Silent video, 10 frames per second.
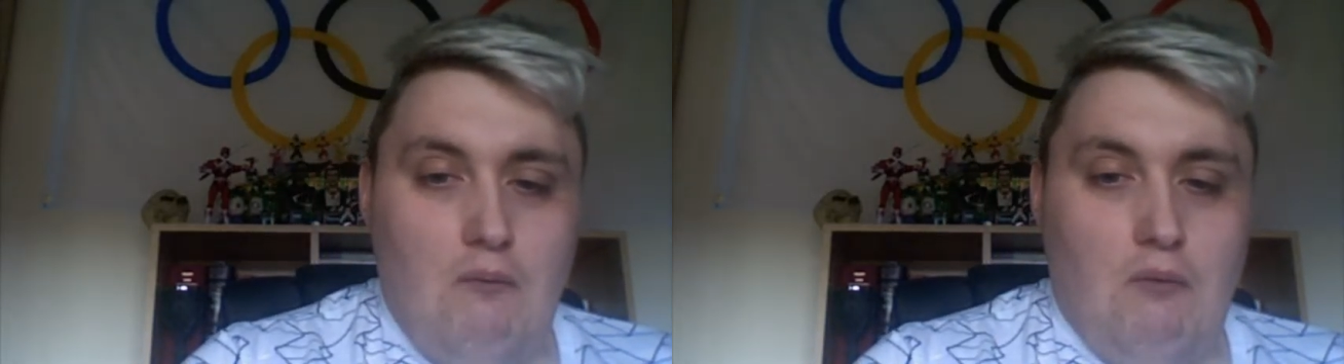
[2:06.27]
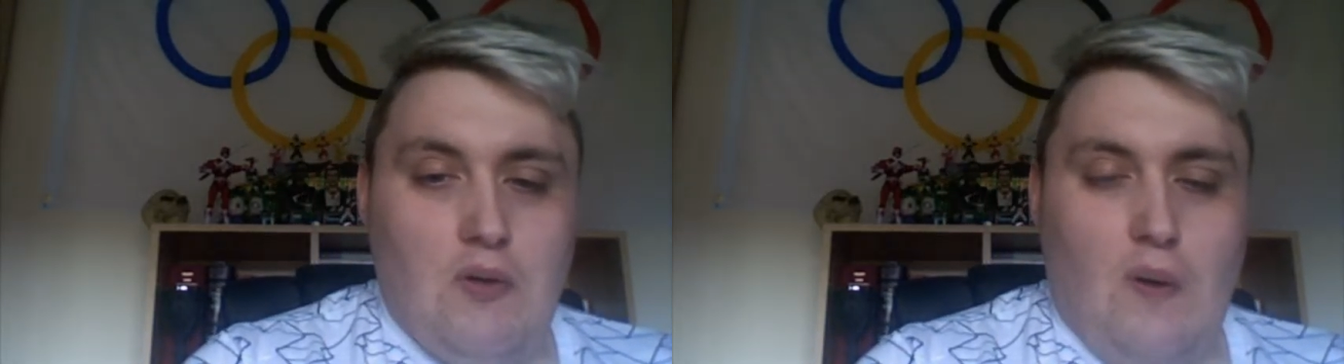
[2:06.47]

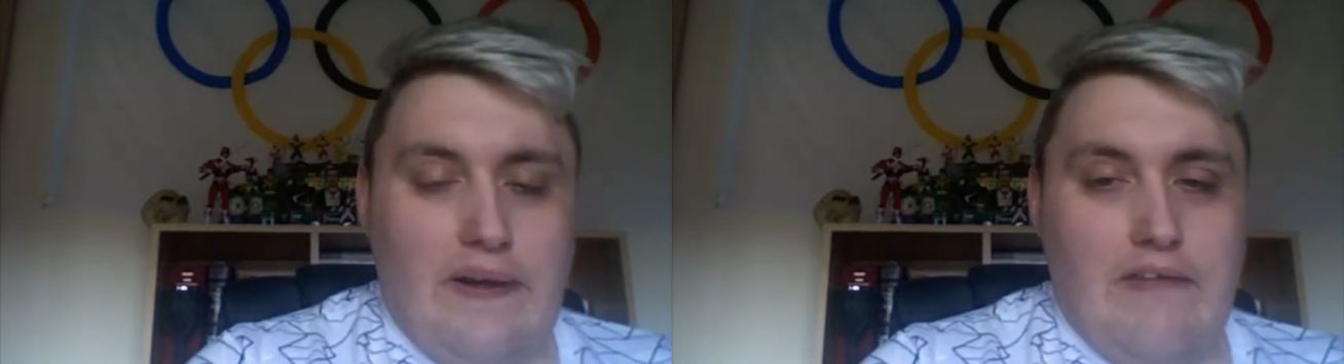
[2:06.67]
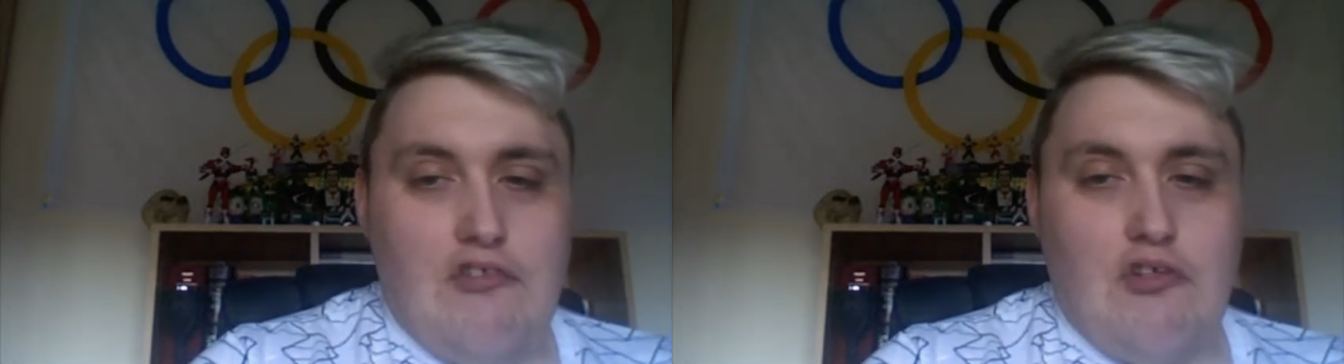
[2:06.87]
were not
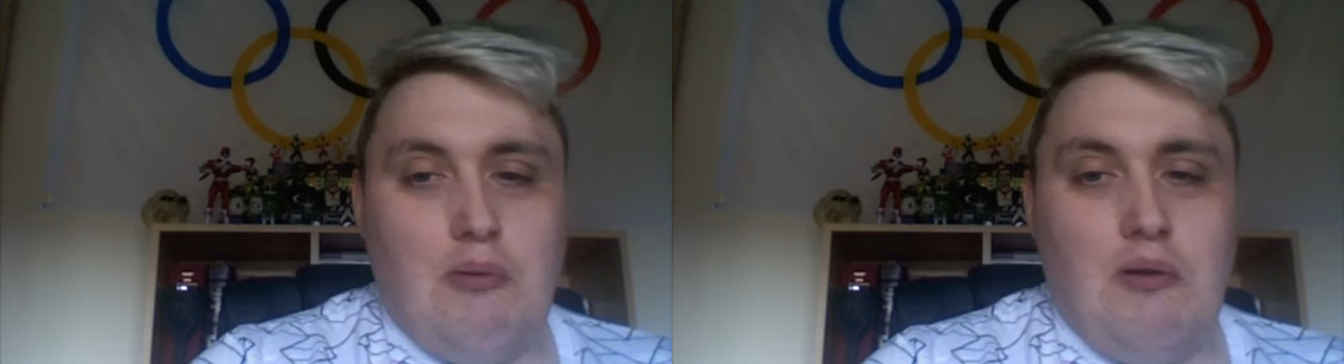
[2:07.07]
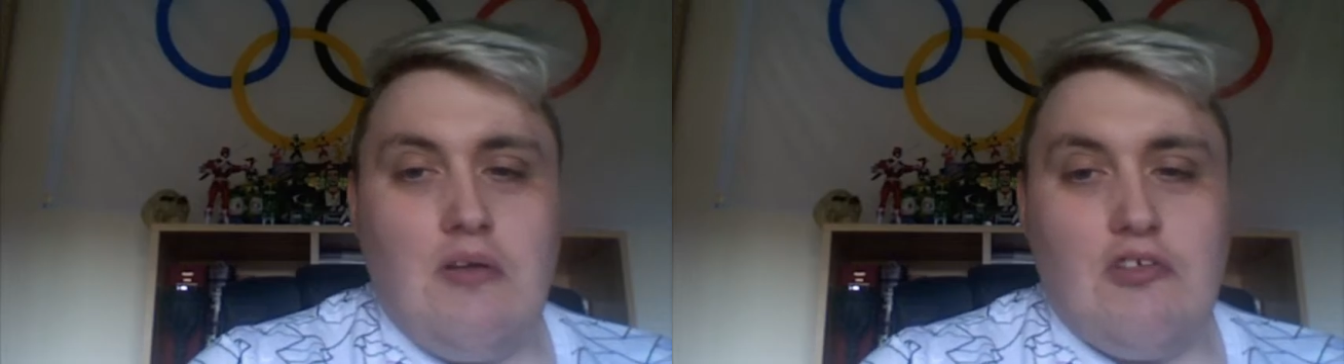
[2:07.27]

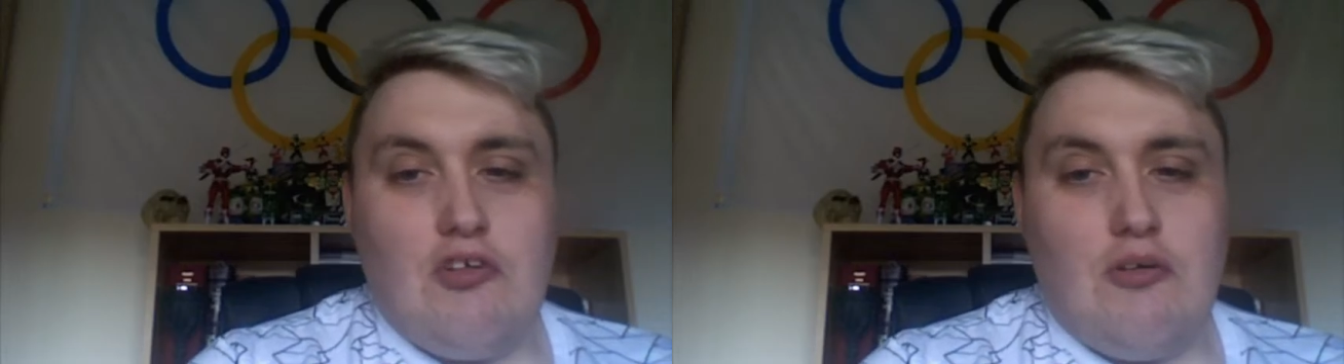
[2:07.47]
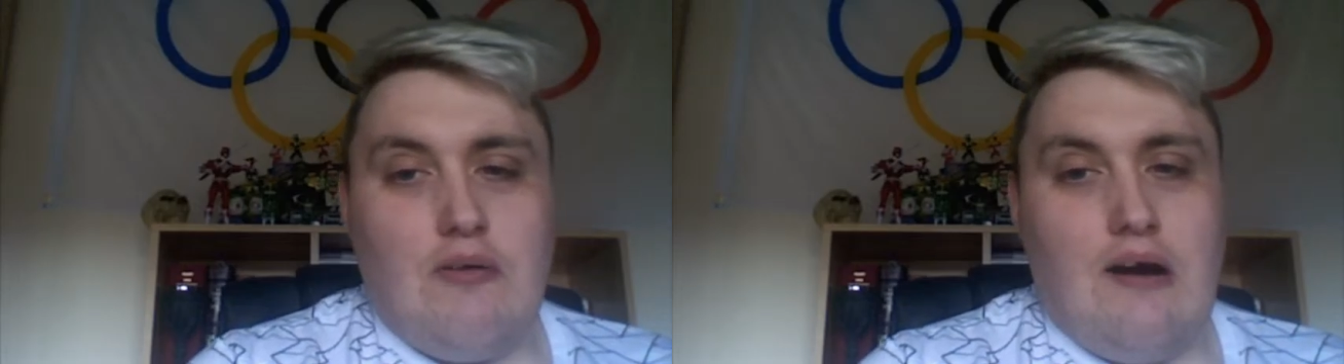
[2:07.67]
usable,
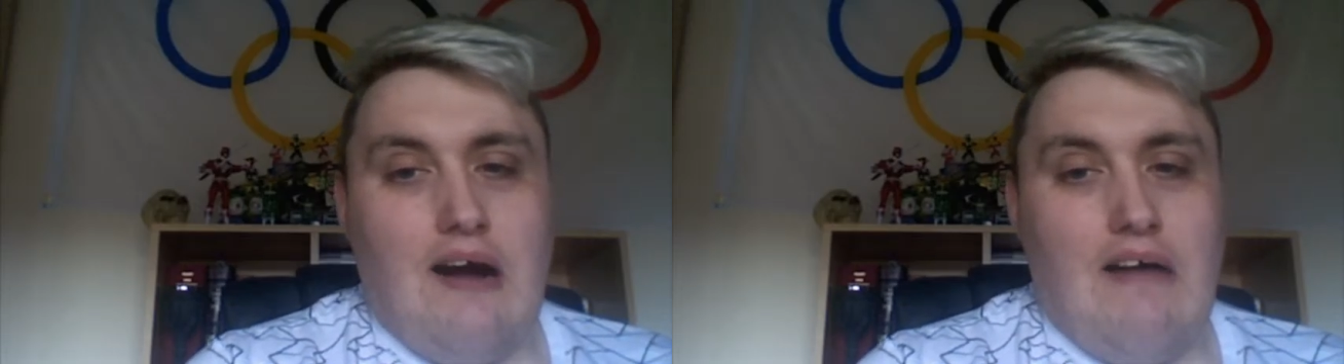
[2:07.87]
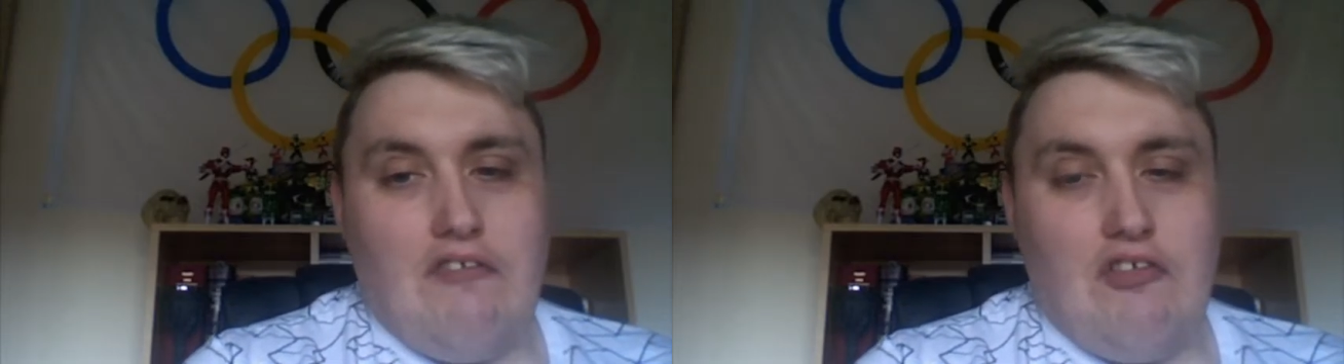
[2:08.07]
so
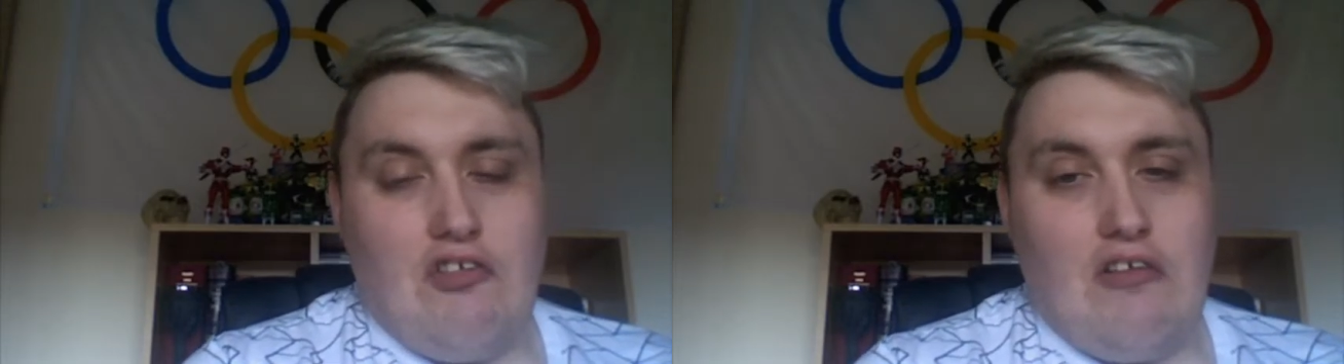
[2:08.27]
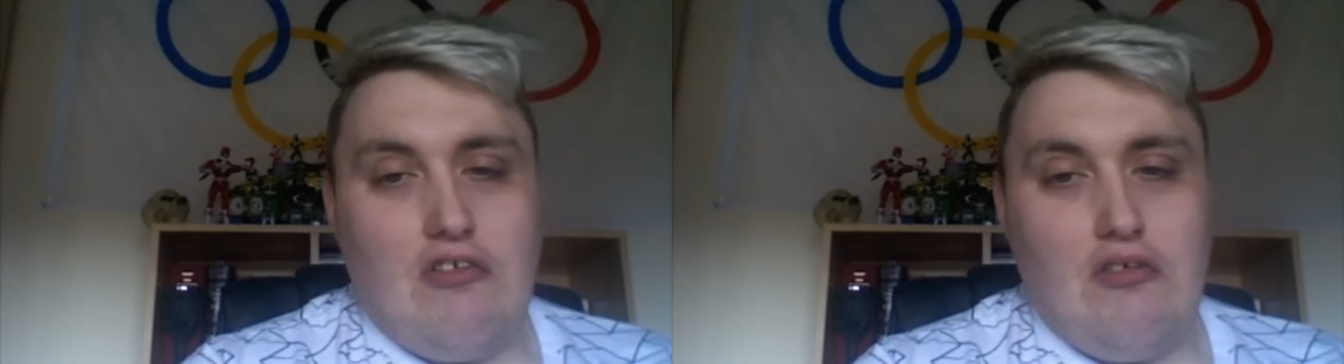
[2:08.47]
I've just
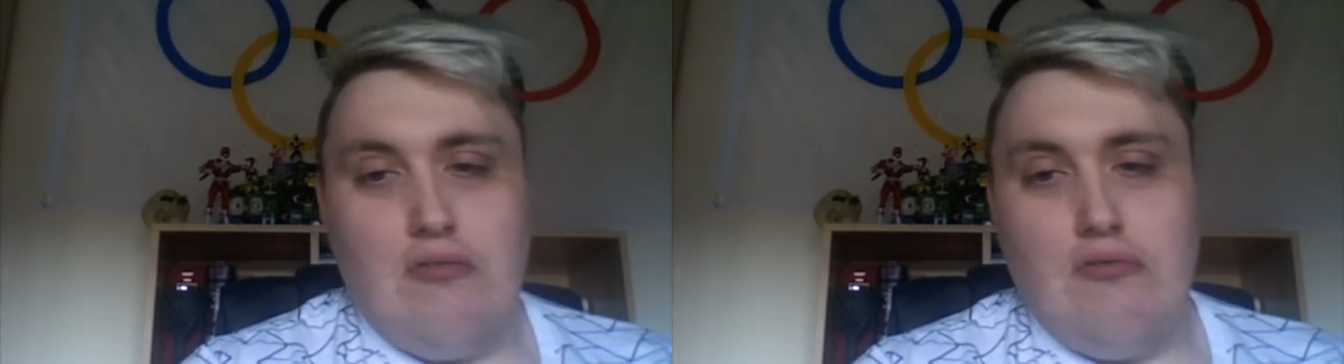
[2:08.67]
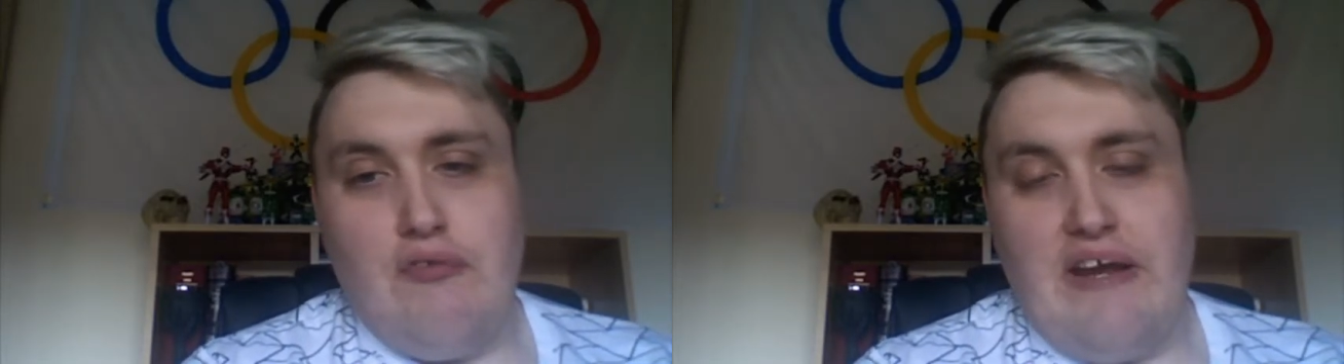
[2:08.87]
had
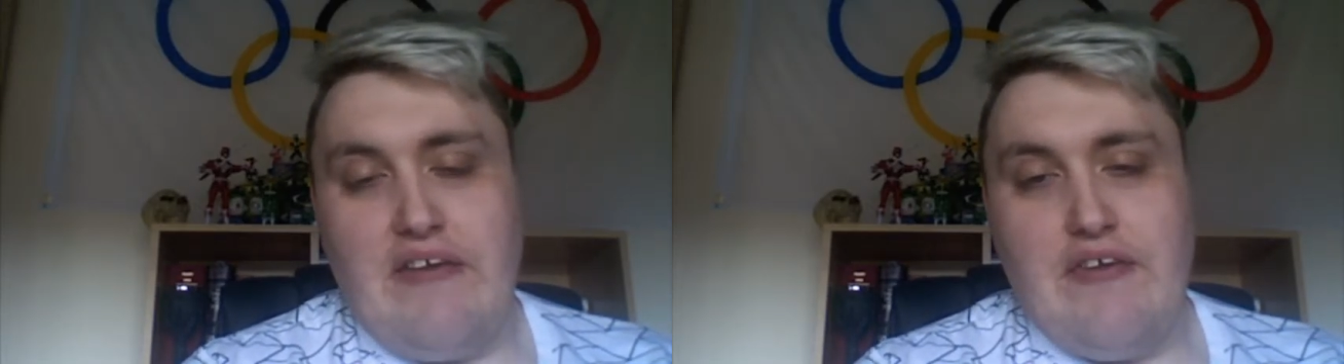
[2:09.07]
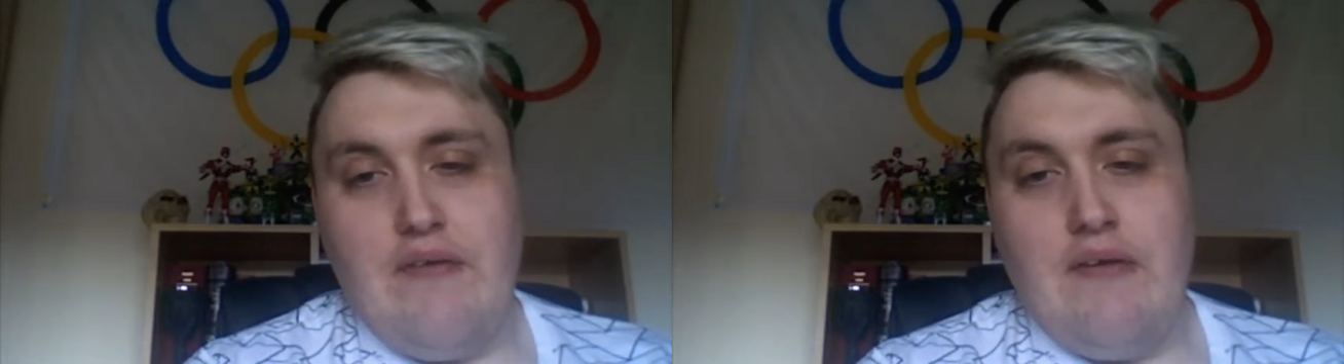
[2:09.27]
to
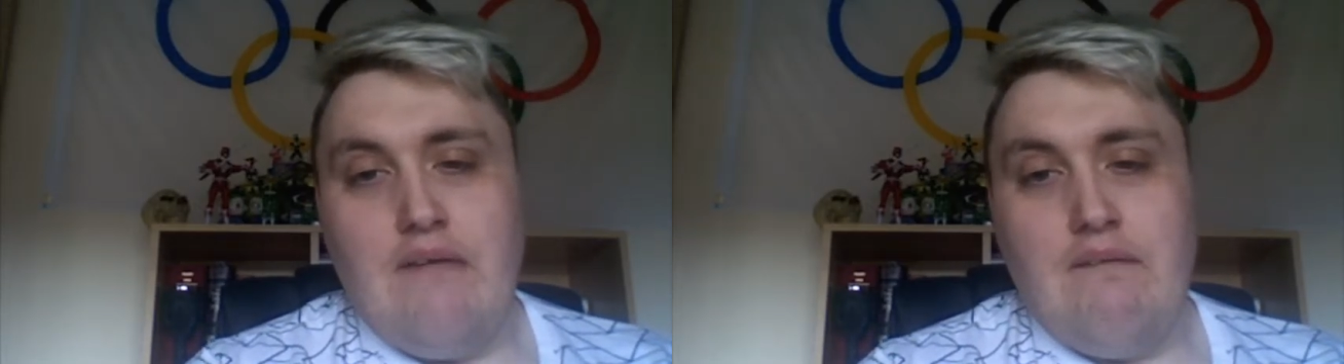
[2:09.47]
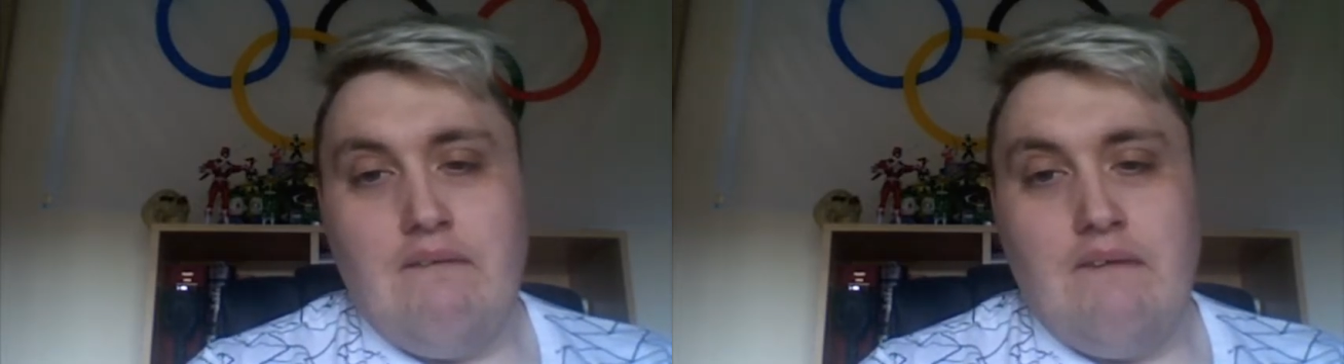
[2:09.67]
redo
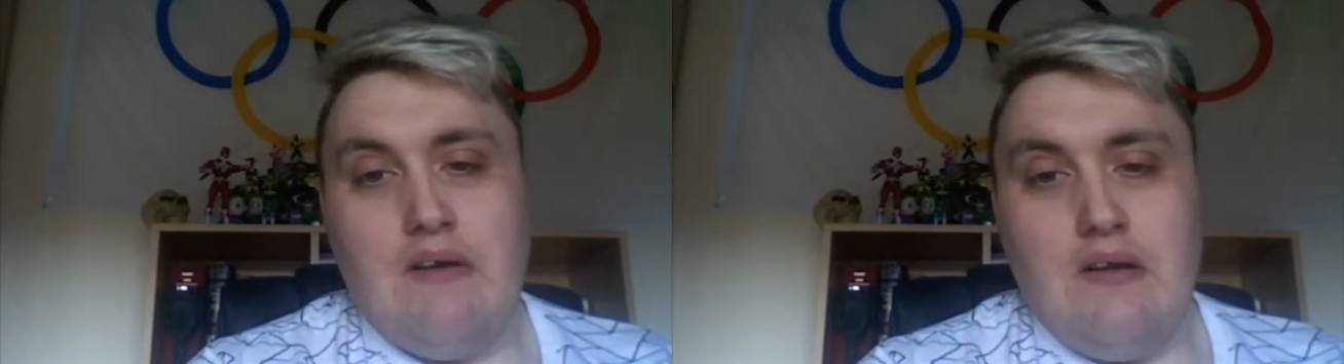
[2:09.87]
them.